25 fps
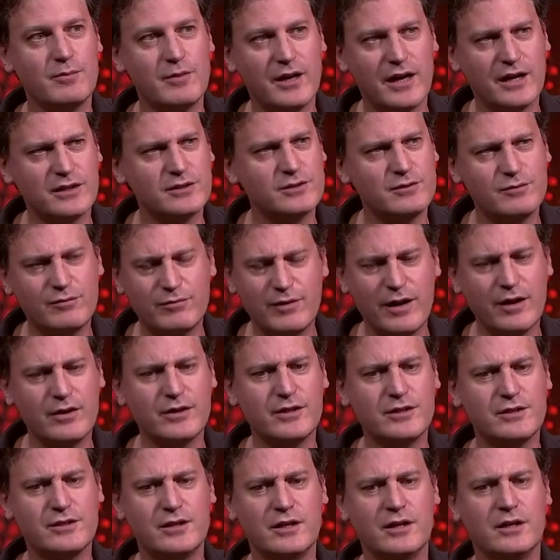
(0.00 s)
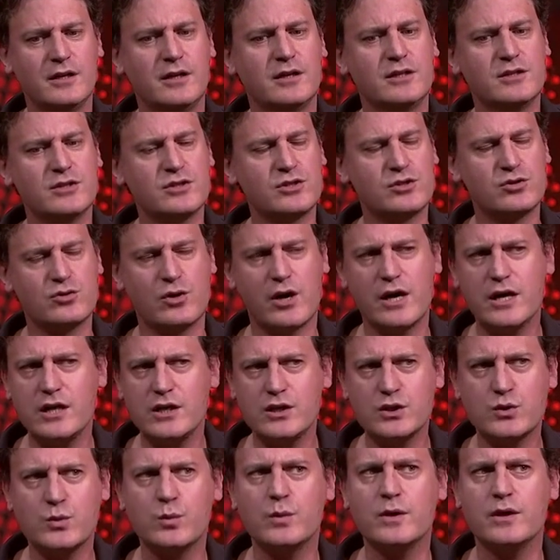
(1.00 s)
They had some very
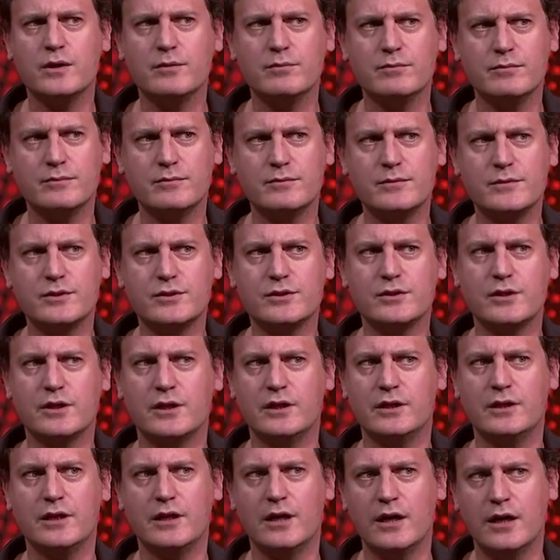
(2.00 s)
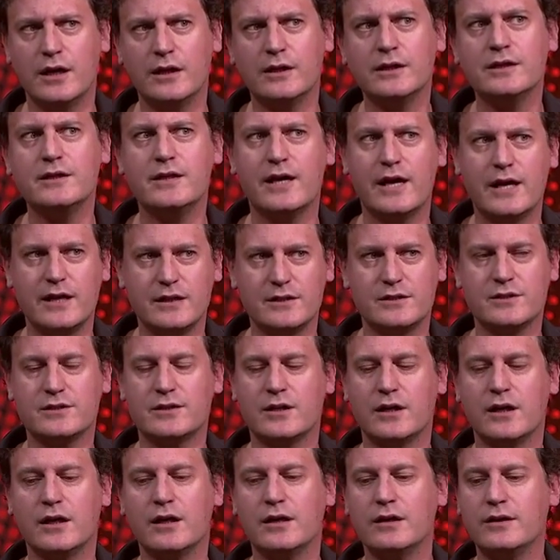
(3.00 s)
strange whims in the early days.
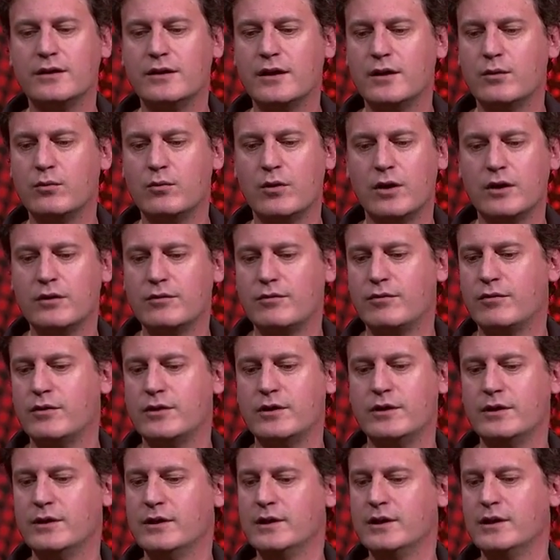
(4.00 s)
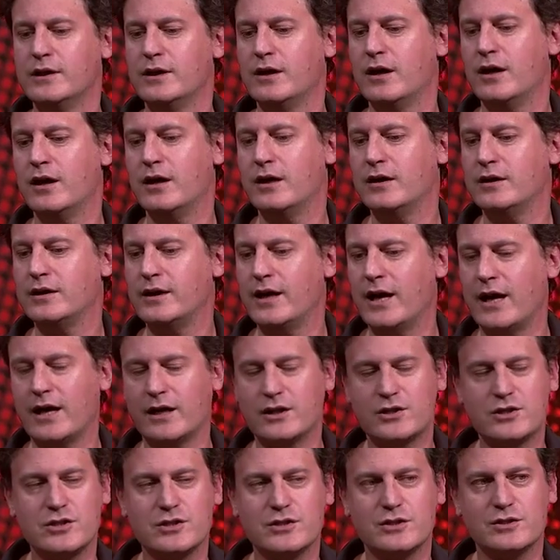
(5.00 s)
One of the early
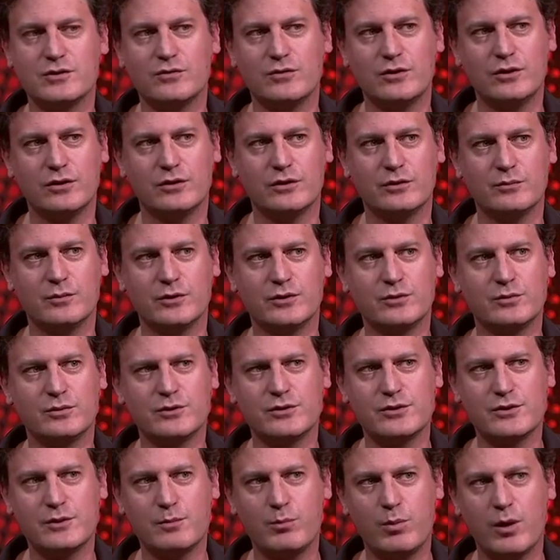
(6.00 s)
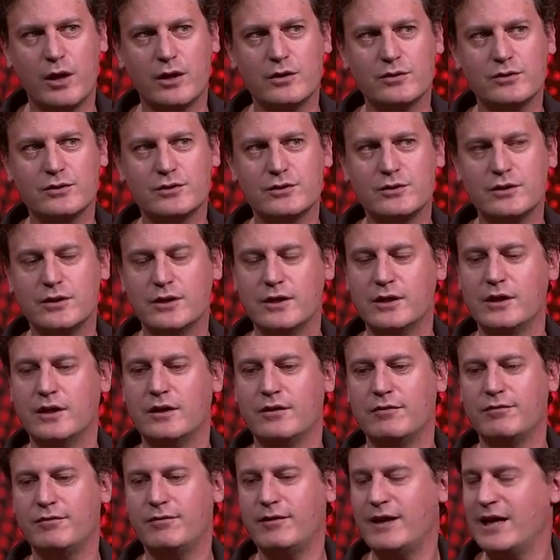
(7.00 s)
actions of Anonymous was to post
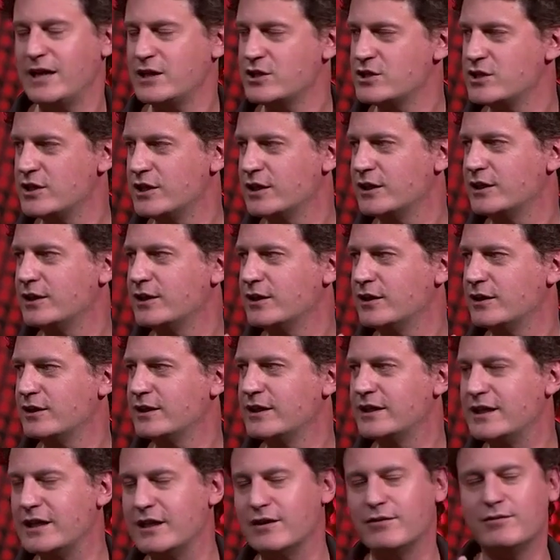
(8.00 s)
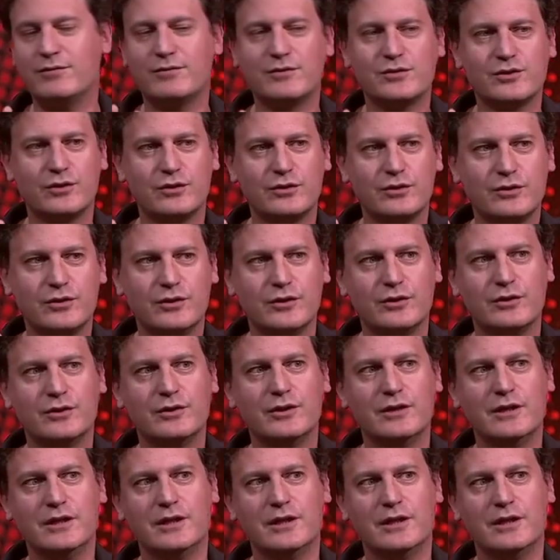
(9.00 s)
flashing GIFs on